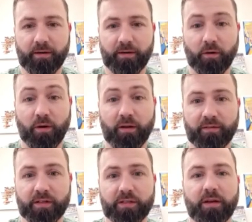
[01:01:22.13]
you know all of
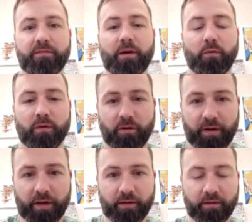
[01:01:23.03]
the stuff that we're
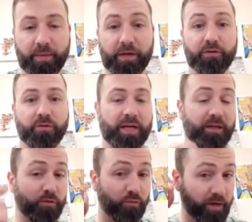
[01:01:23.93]
learning make sure that
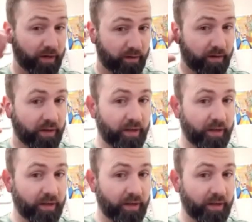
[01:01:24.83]
it's written